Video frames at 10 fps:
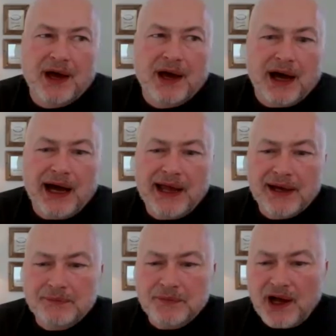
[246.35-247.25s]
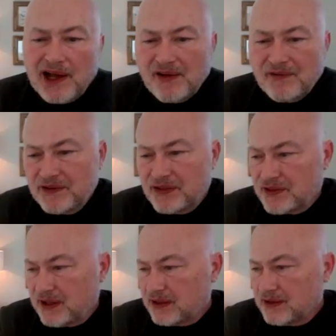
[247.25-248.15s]
I often
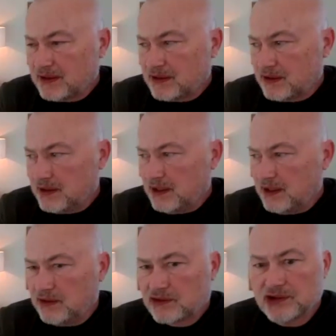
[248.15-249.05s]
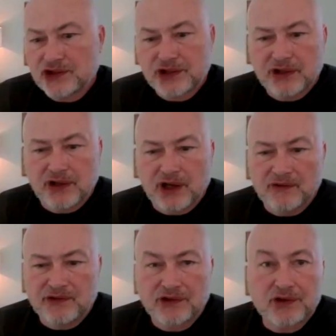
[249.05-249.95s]
think that the insertion of
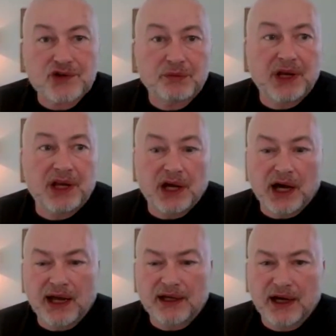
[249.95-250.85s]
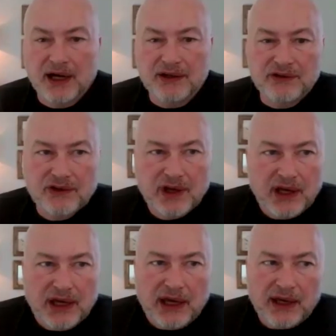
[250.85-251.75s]
social media icons
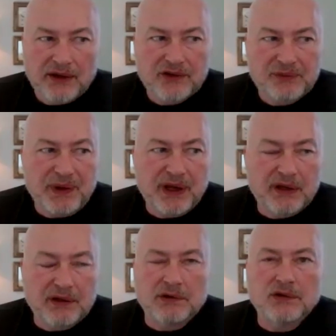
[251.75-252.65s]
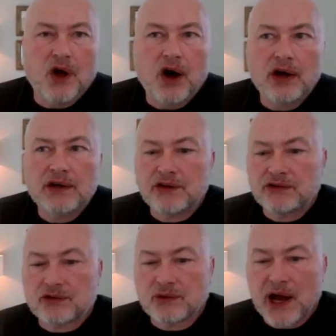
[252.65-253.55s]
has been long
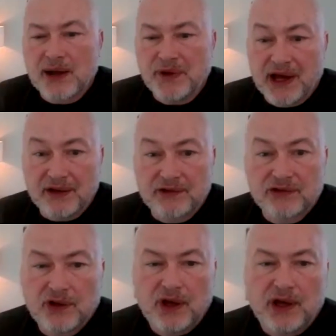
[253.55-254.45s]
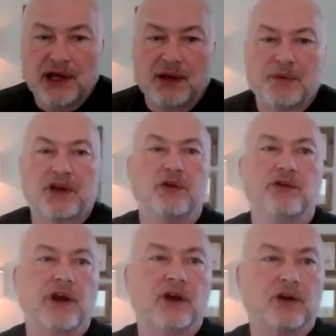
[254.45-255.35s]
described as, and I'm going to use
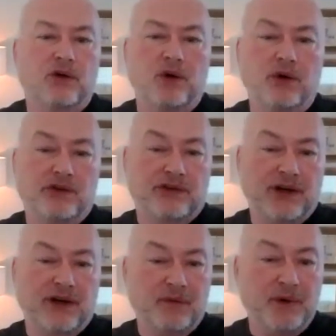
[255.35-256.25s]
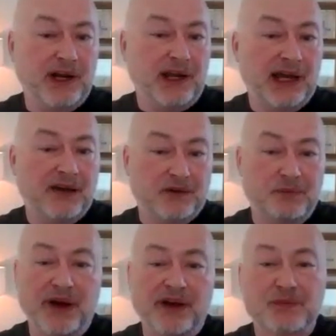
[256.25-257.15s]
air quotes, everybody, as a
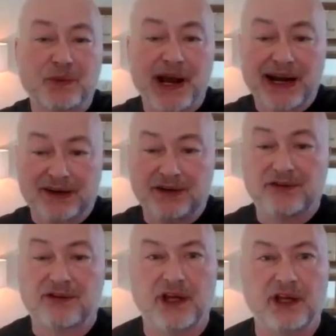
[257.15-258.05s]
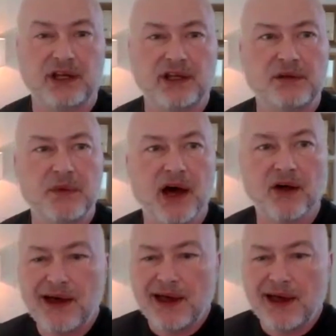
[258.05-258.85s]
best practice in email.